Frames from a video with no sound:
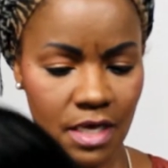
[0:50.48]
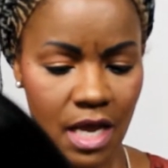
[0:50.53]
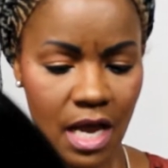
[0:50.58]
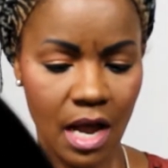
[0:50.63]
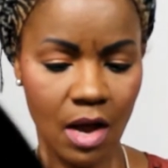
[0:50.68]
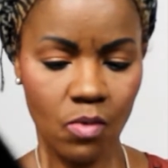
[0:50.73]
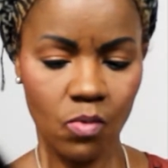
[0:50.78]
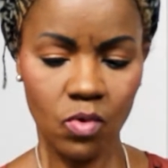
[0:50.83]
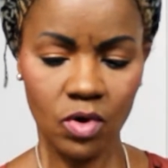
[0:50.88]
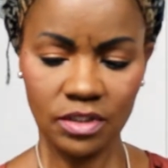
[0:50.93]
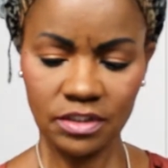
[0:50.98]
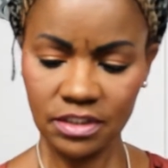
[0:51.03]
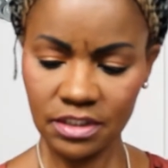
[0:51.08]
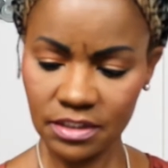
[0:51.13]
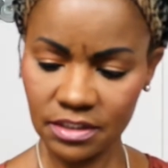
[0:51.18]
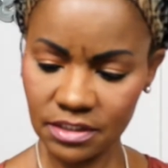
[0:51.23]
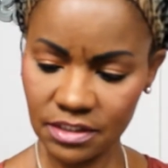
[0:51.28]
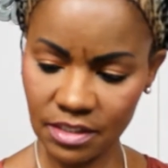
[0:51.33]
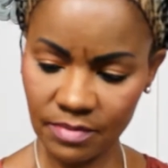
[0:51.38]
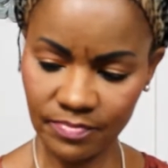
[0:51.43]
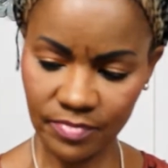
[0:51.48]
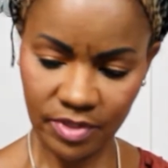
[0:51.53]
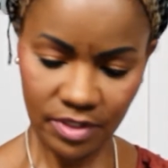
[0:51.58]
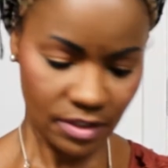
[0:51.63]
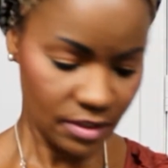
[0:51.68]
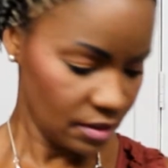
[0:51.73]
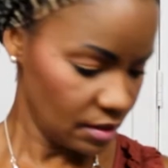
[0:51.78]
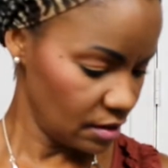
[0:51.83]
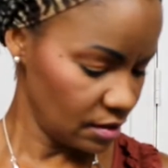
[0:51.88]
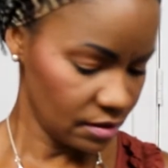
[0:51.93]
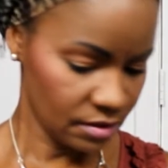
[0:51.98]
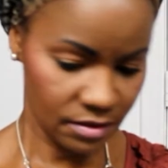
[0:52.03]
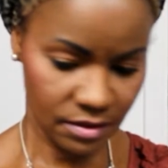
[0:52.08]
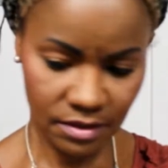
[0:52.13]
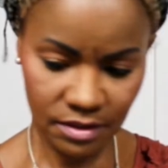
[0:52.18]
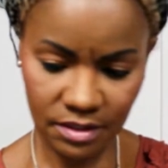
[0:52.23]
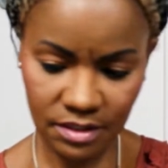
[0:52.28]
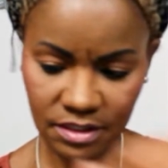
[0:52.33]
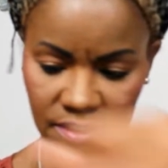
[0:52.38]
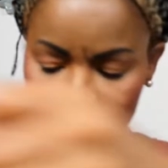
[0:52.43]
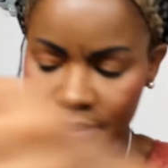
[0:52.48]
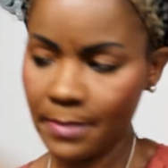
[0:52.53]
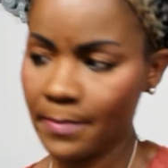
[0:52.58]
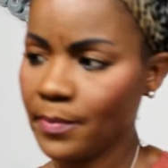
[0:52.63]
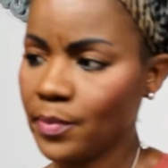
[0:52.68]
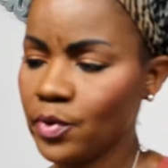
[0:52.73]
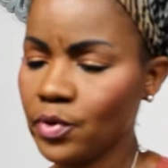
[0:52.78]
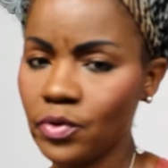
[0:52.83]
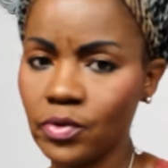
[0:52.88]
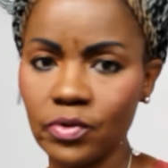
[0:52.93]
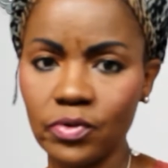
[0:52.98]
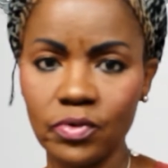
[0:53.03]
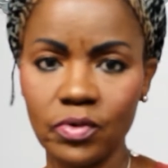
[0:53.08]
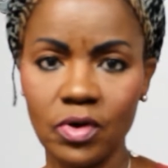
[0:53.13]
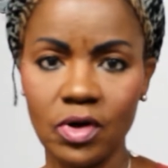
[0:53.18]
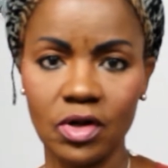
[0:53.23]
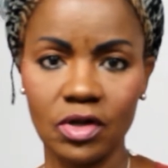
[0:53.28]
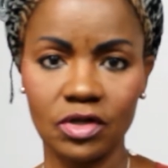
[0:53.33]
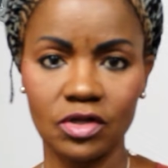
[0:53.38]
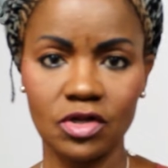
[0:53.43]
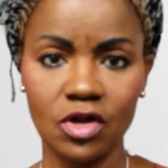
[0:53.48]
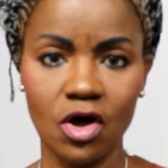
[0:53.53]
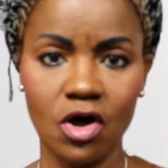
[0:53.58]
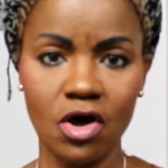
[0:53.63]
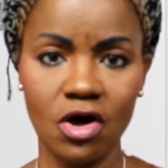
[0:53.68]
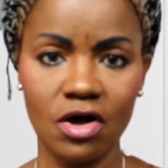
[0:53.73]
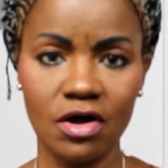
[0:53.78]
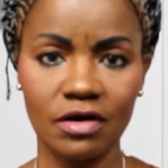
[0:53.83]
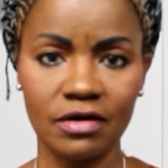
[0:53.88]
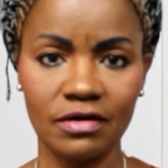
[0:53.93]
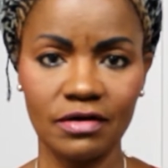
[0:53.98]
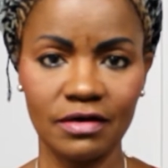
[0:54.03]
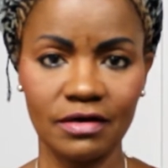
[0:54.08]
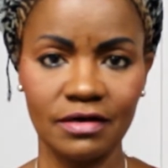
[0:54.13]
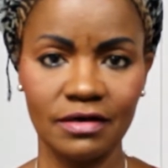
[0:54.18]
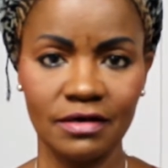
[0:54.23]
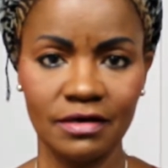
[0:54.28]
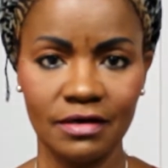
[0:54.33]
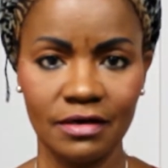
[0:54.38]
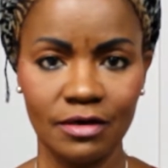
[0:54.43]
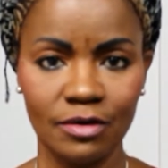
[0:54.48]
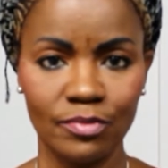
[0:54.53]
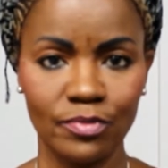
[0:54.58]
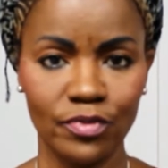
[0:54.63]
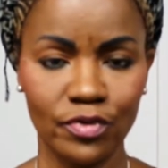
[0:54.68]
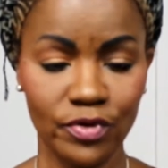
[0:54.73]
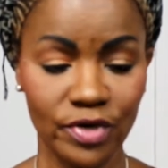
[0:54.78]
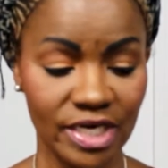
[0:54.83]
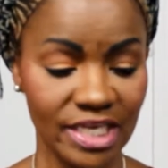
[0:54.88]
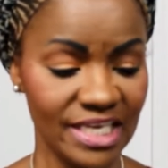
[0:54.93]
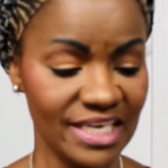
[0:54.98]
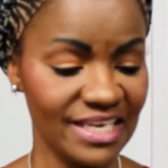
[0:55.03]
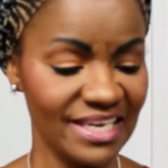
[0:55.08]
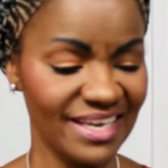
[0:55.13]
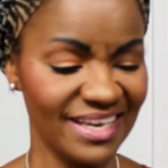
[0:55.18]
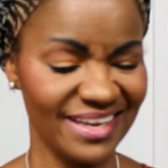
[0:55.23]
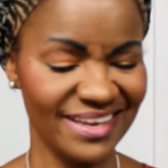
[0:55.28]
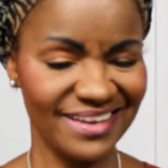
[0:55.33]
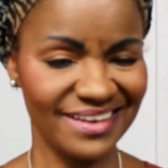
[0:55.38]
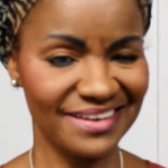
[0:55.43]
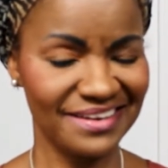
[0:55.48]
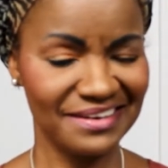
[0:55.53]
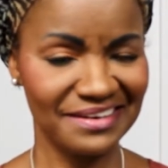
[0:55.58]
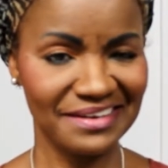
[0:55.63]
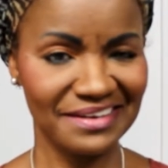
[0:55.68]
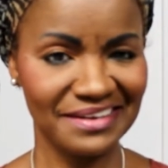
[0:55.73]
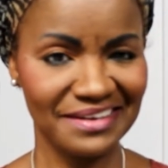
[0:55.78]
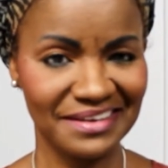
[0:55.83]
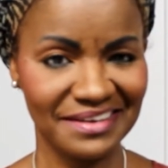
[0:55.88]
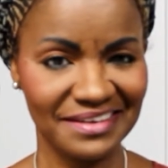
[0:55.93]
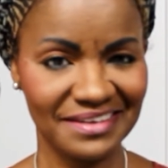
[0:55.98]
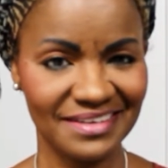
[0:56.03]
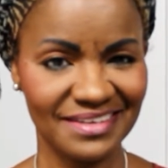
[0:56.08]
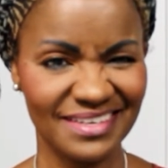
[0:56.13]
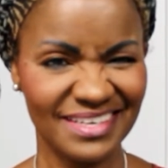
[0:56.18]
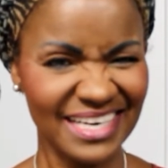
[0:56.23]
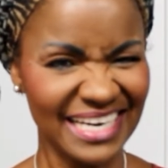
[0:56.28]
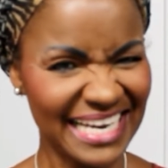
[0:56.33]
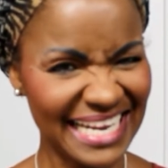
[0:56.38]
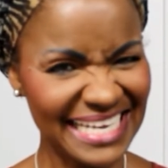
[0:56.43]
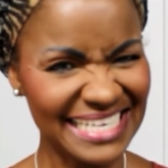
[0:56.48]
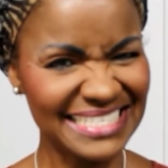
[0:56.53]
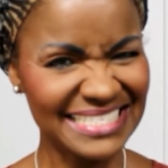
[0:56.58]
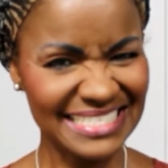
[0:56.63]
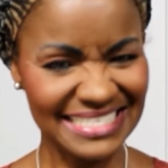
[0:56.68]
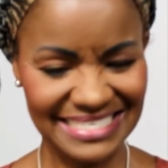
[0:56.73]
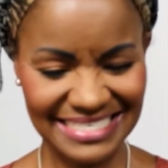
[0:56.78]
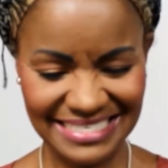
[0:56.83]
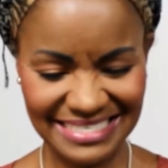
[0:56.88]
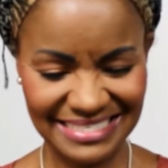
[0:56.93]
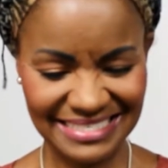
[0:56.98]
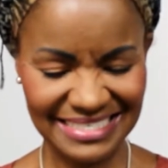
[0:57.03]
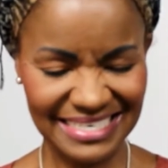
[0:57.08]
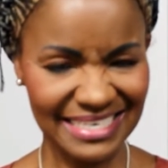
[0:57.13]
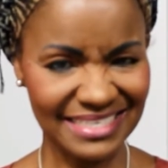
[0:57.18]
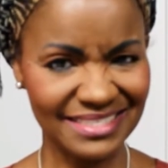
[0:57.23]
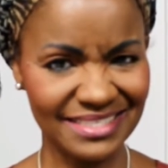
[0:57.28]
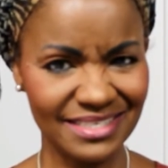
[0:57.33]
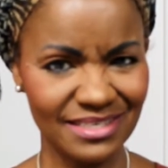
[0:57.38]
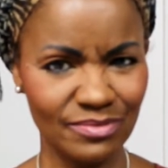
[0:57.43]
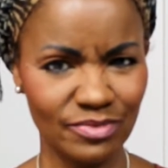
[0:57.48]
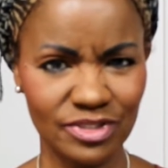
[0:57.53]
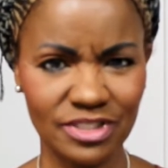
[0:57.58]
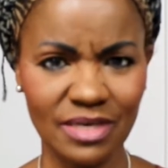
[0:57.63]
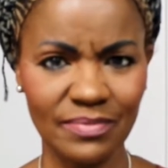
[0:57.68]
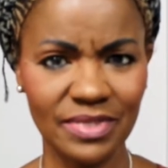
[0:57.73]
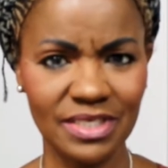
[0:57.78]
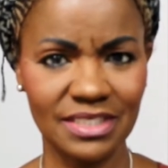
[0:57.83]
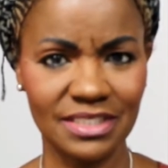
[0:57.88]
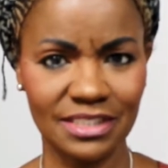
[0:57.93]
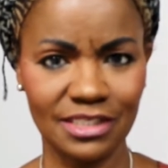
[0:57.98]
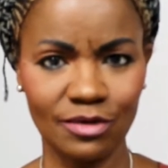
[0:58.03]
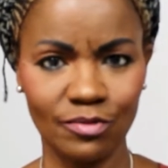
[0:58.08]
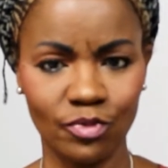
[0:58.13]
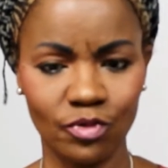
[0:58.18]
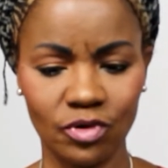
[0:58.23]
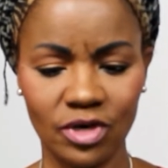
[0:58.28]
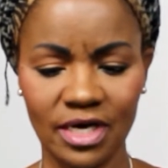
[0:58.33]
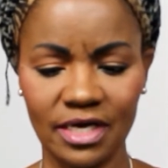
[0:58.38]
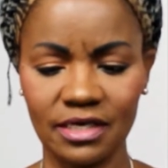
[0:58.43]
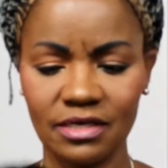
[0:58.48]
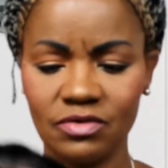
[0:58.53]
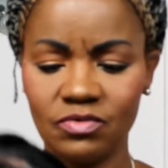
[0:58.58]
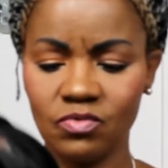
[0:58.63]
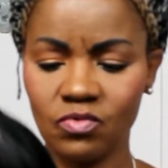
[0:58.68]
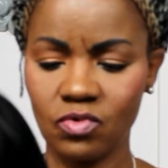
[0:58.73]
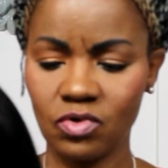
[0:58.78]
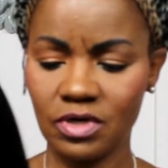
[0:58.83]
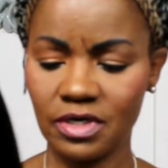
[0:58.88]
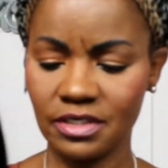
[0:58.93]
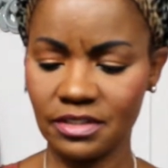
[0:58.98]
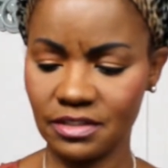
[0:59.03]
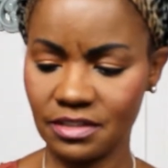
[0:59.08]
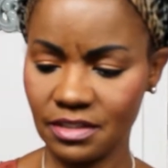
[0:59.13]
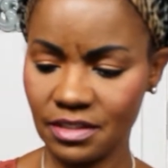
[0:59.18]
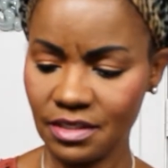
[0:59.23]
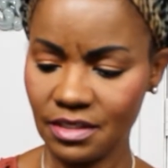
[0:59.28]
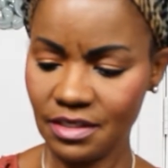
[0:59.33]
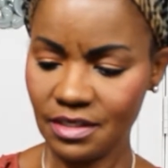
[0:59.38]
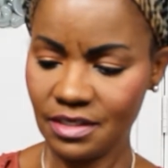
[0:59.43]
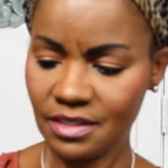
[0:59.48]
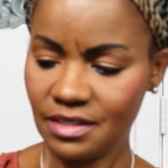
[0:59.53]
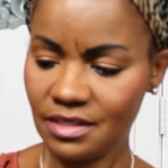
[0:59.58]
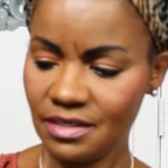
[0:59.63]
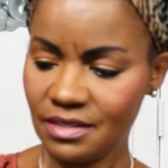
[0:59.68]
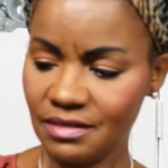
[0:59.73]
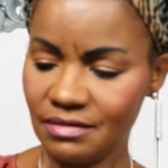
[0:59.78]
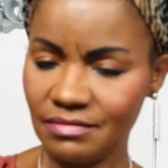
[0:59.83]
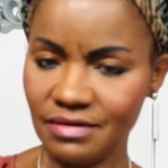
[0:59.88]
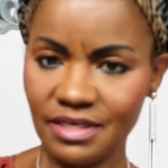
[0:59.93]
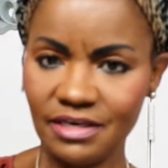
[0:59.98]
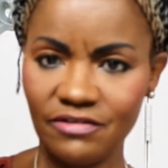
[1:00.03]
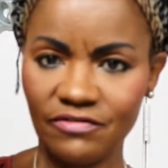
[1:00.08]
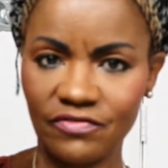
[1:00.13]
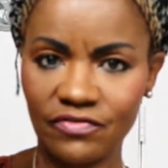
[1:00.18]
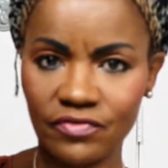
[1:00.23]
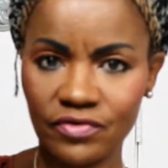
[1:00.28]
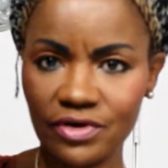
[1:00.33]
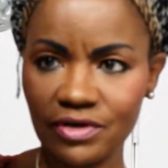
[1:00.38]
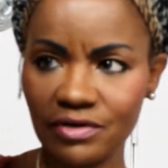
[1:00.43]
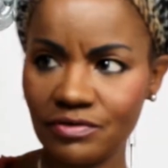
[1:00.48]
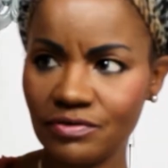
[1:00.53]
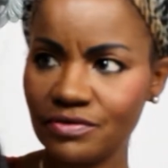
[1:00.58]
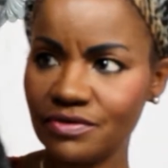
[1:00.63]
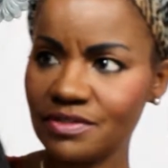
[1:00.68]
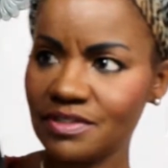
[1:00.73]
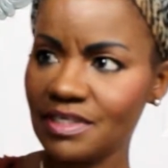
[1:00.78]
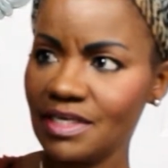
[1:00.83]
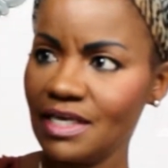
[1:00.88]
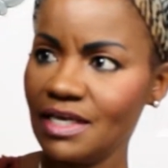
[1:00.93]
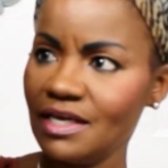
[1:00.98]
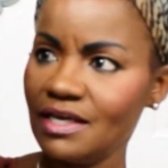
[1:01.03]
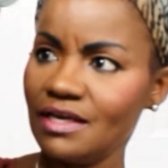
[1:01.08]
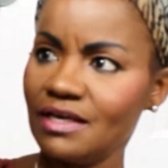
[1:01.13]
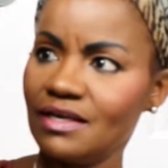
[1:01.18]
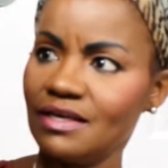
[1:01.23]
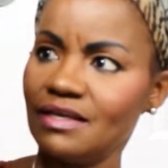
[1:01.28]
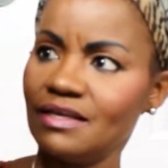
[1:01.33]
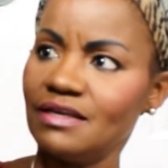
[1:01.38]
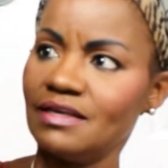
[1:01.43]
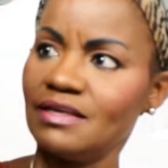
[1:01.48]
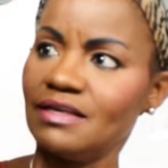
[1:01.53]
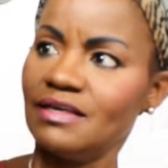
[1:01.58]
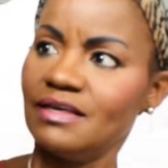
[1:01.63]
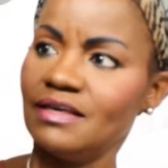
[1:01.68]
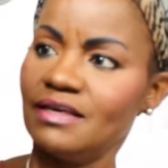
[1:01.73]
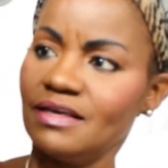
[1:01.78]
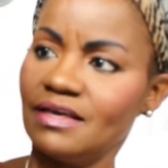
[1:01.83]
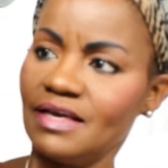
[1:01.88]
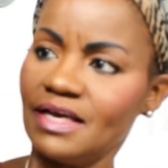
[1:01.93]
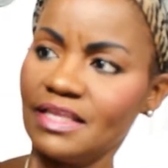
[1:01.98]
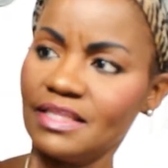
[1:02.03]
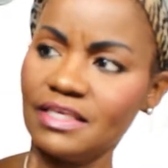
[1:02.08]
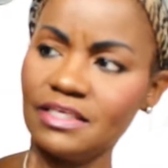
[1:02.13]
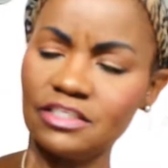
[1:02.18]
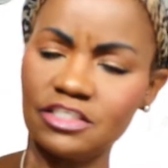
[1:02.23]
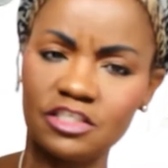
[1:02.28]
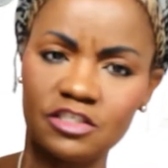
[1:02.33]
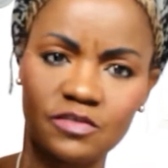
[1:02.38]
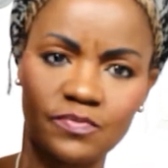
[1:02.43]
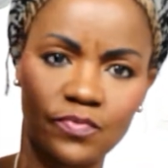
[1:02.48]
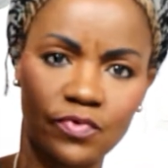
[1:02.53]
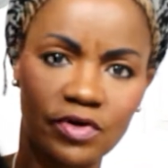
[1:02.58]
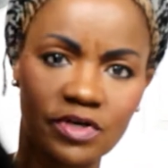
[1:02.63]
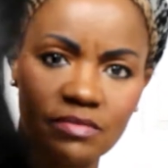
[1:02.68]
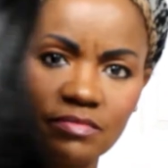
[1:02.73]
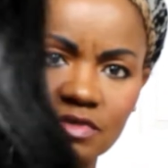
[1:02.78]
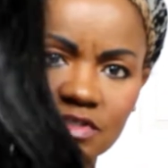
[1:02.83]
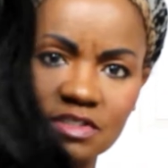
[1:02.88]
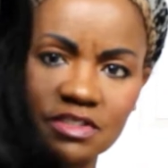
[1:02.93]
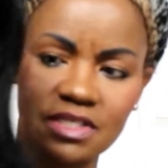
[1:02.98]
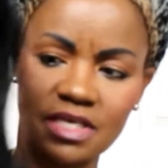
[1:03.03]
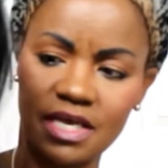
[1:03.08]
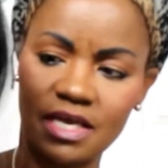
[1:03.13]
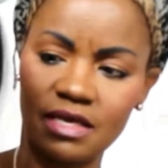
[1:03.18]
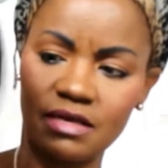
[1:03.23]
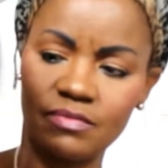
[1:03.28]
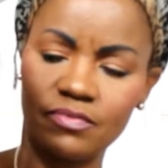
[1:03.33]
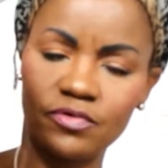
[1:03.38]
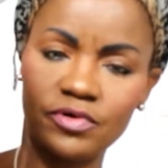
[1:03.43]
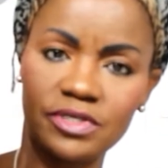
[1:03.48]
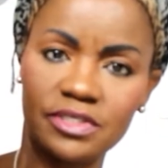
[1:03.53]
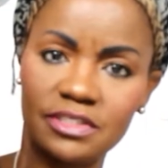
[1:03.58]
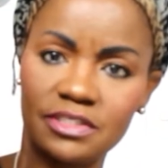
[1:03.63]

I wanted something simple, long, pretty, and classy, sexy, but something simple. I didn't want any frills, and I think she's pretty much that, pretty